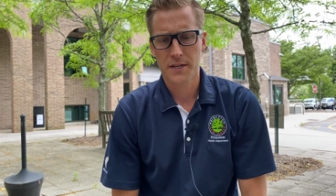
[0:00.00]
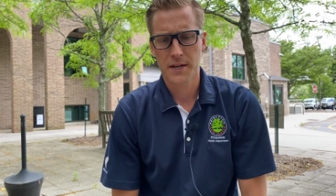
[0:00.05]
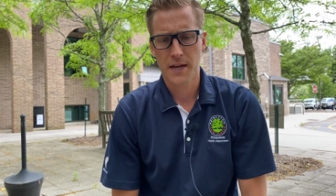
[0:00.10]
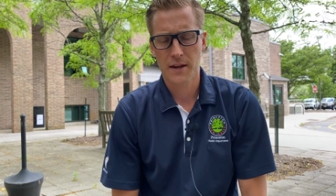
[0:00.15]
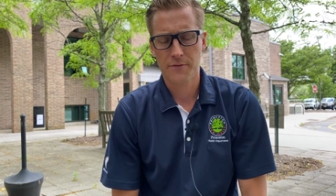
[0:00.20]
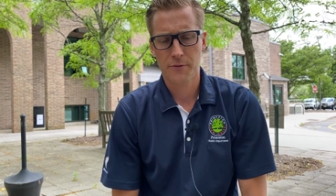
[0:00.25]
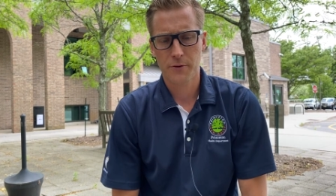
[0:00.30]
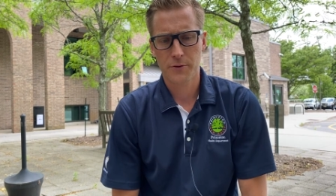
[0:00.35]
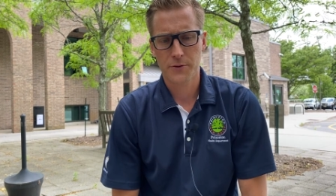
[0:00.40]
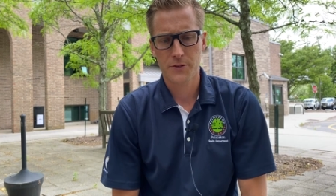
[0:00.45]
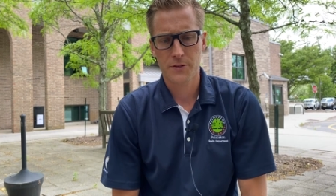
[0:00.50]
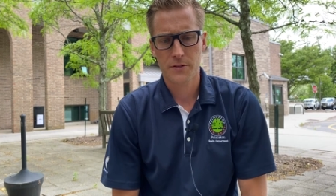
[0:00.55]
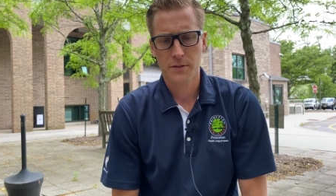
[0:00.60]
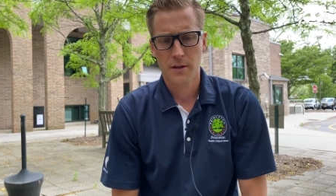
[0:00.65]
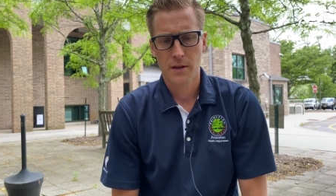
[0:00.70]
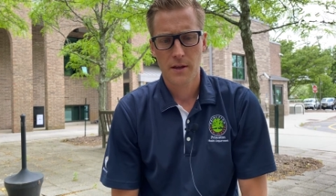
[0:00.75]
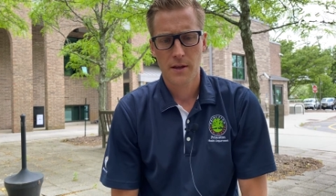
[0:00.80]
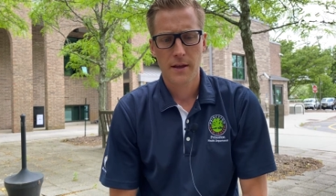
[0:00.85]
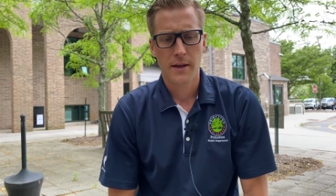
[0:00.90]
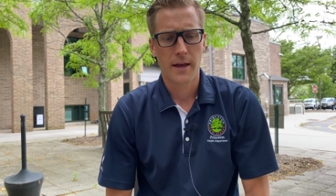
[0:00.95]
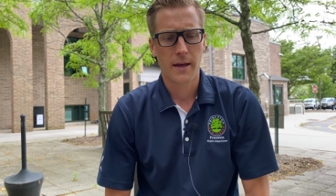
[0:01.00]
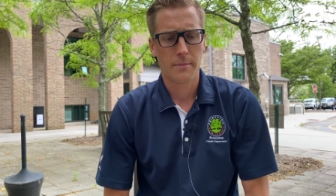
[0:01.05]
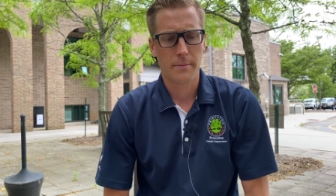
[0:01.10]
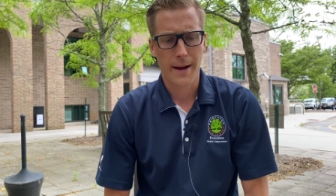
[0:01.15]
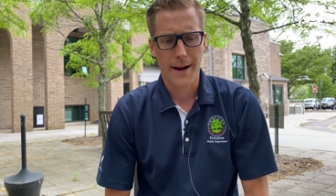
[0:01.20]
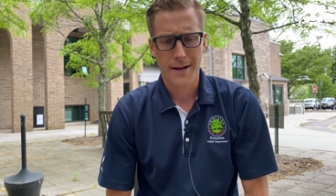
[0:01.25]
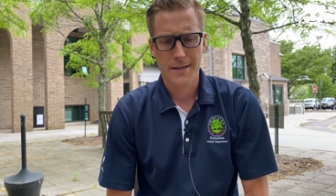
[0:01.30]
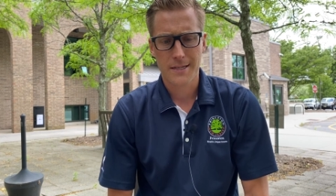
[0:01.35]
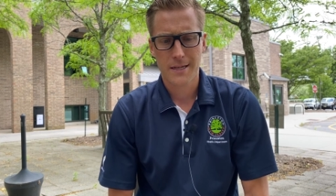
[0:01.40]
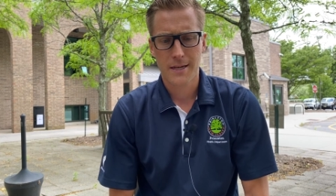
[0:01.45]
efforts and
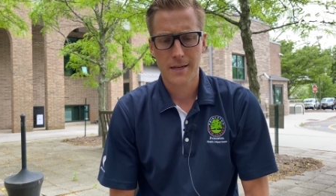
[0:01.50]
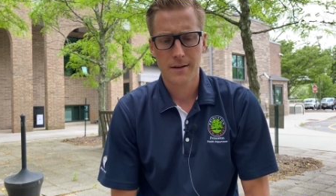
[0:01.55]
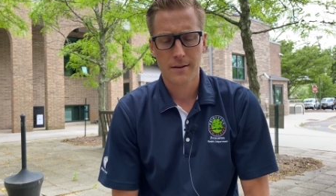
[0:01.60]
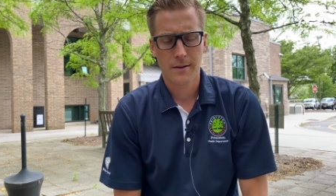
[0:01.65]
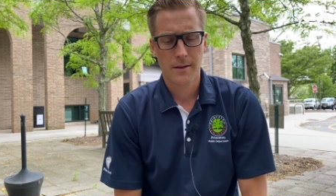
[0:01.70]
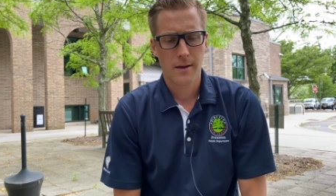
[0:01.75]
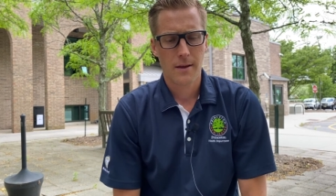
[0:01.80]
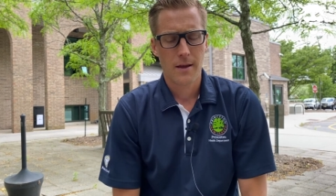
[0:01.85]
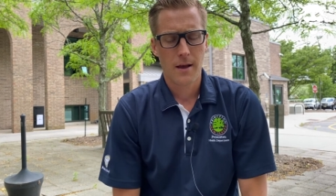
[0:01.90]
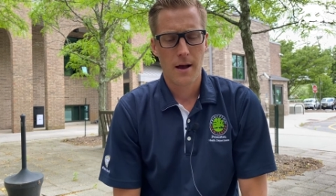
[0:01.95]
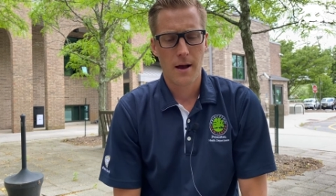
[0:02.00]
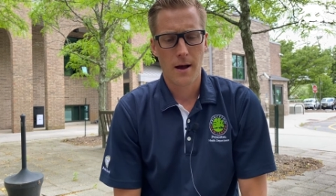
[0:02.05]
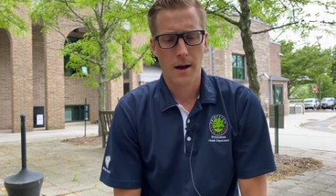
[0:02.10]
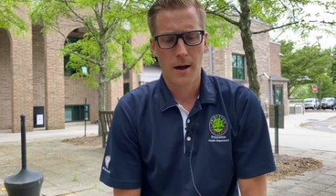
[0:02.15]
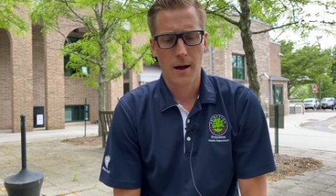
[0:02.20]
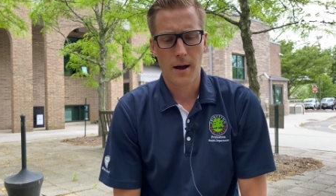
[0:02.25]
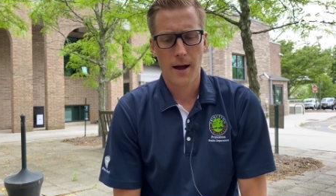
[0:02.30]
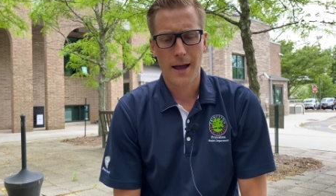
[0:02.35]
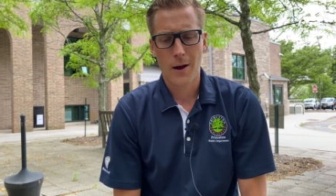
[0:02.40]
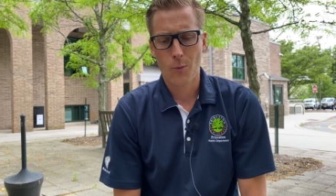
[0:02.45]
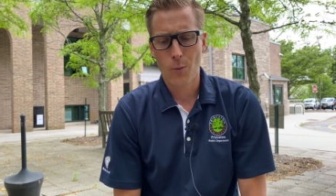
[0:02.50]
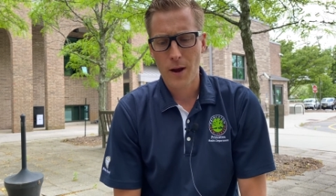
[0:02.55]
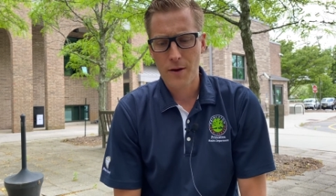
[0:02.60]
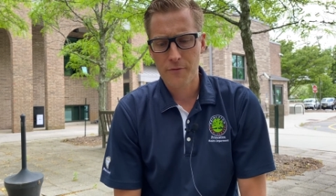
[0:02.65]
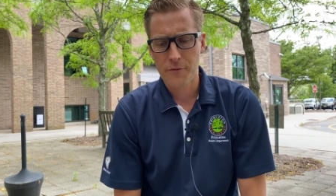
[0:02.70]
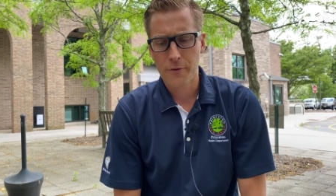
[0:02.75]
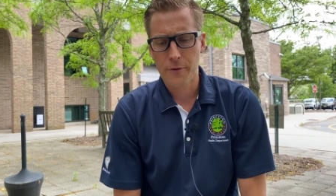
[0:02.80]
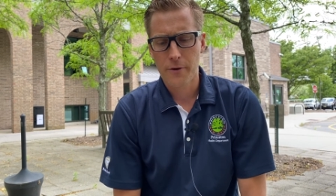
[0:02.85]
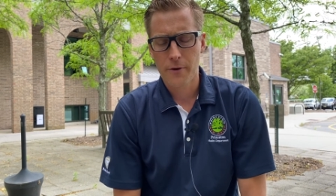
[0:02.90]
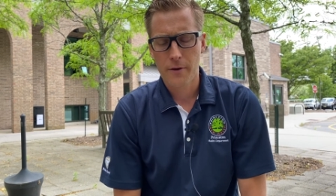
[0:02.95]
masking.
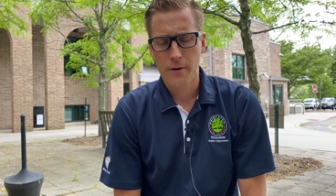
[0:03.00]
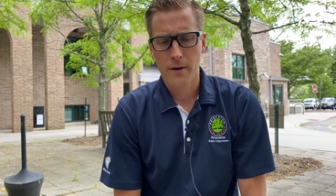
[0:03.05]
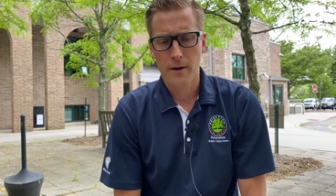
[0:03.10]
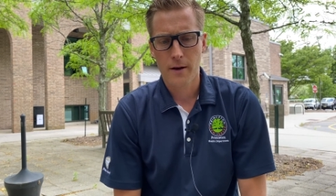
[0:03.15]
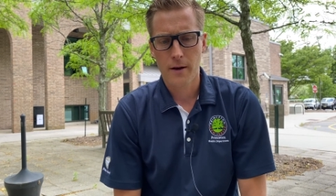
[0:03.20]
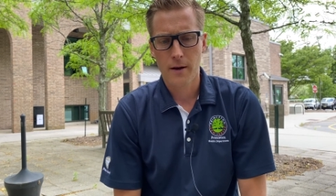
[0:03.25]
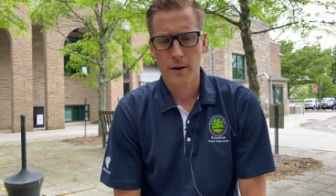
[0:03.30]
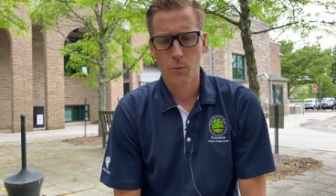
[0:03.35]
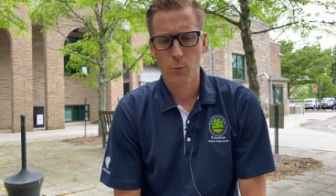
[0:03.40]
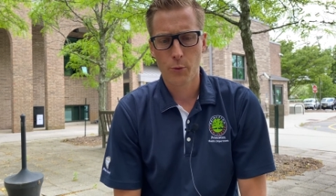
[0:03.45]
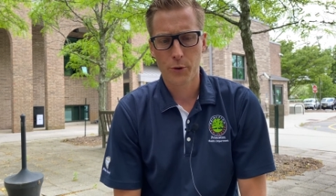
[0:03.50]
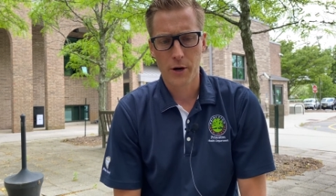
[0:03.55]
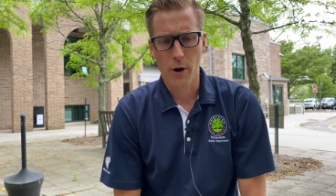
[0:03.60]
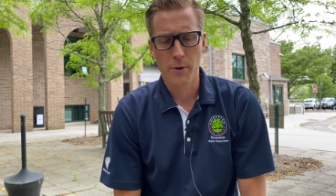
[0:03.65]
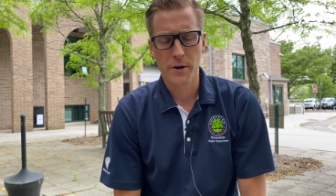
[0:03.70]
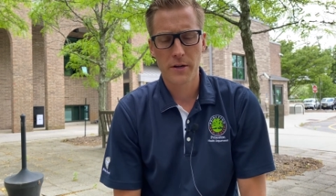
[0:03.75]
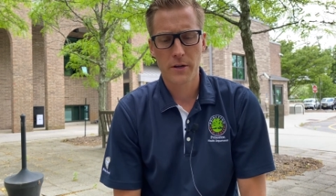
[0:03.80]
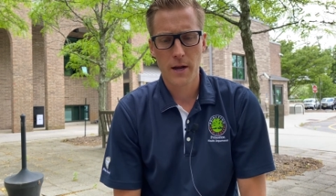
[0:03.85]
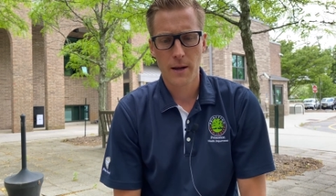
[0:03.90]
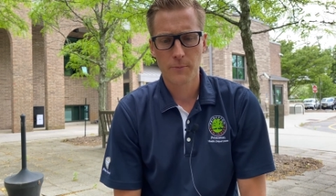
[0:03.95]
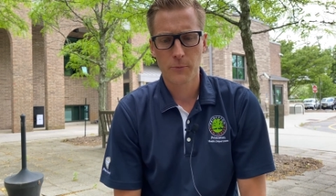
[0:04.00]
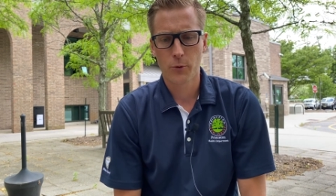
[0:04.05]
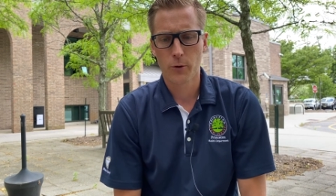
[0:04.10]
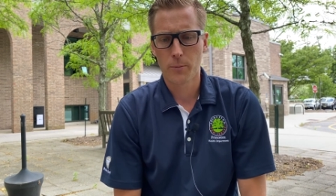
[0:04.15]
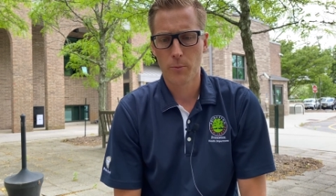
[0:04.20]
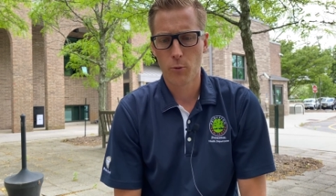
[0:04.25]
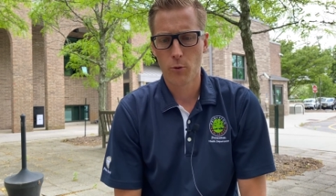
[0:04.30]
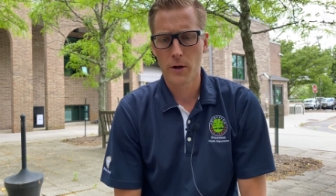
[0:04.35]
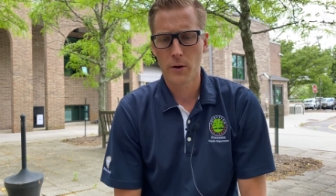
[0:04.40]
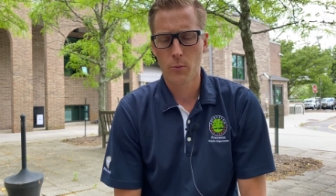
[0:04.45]
However, we're going to come to a
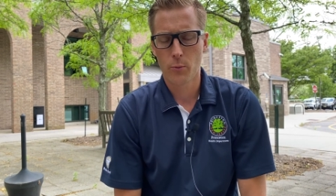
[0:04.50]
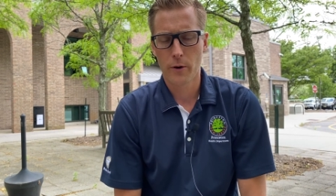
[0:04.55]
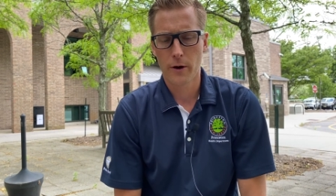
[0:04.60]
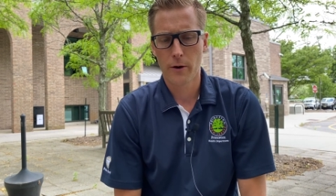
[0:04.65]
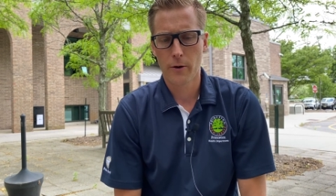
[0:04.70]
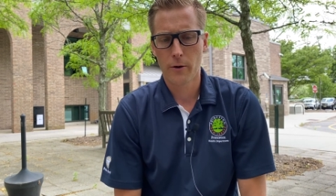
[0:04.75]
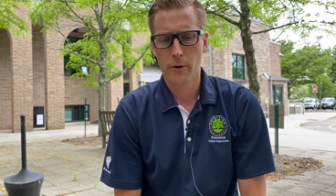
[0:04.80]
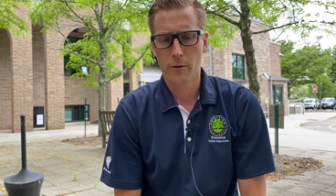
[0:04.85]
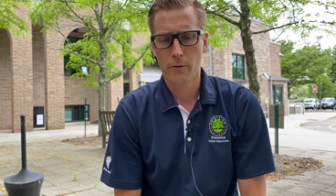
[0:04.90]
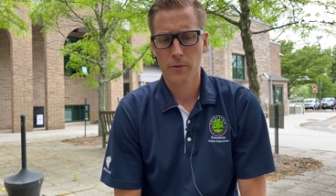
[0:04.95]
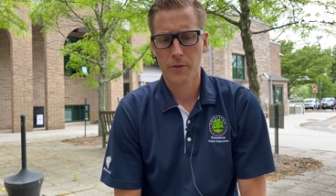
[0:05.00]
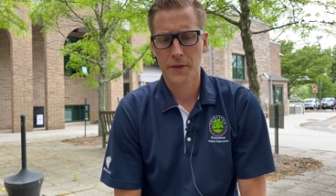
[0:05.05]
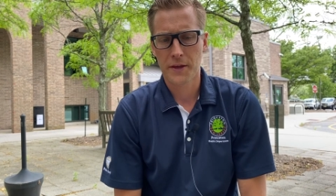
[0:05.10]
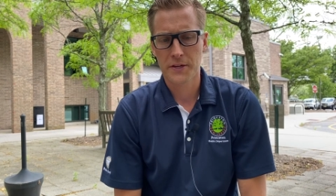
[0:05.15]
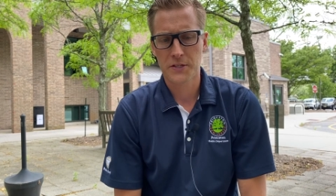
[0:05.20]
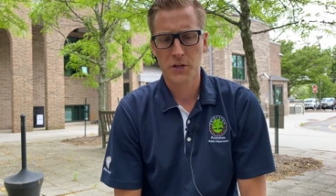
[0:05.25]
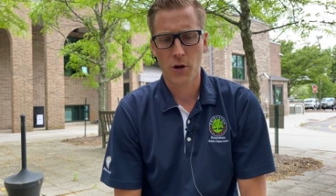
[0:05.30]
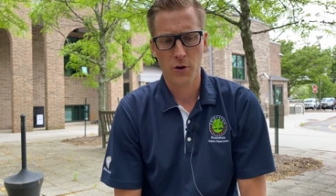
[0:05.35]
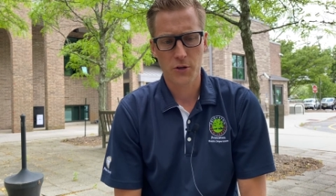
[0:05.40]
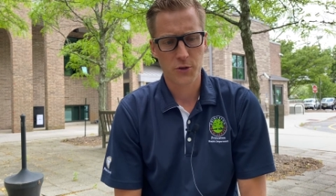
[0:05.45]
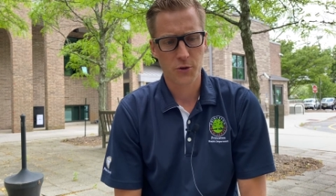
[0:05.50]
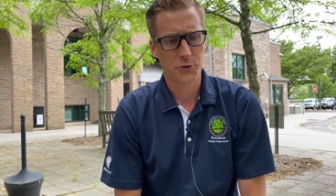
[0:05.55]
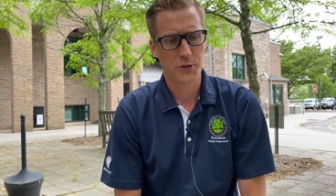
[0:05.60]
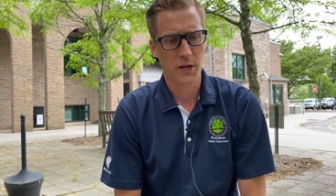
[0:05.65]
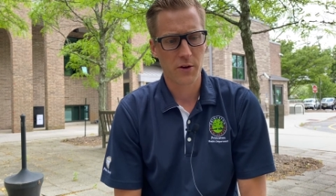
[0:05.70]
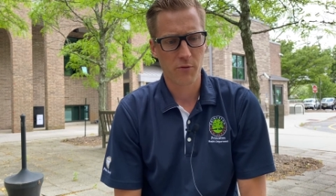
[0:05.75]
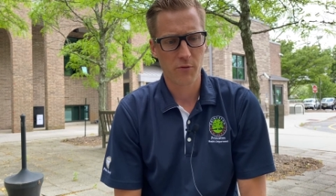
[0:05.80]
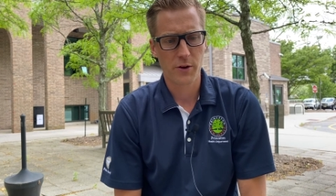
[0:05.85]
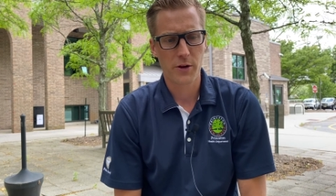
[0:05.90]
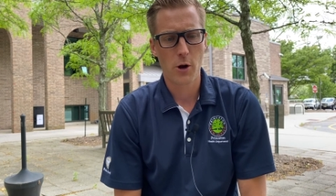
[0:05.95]
point where things start to
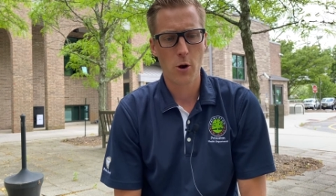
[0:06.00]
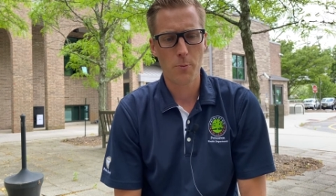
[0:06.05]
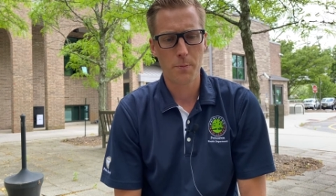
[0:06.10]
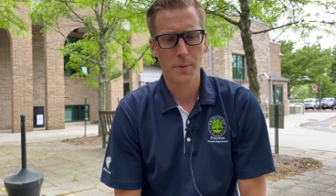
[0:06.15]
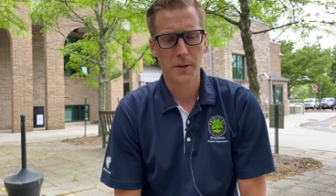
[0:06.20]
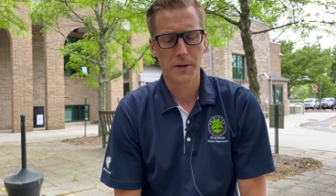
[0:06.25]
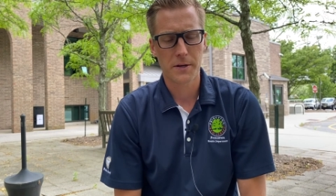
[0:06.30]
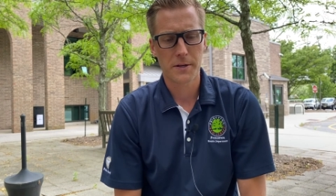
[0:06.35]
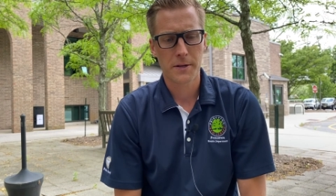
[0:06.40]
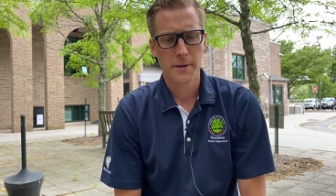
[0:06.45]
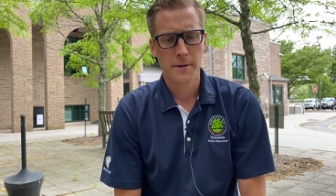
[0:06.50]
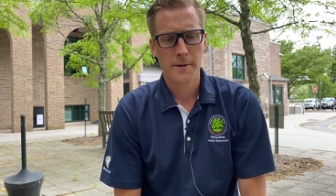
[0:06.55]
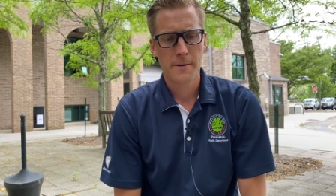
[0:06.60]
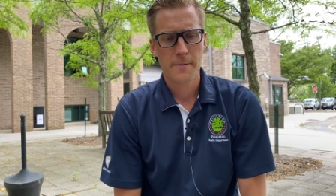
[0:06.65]
get reopened.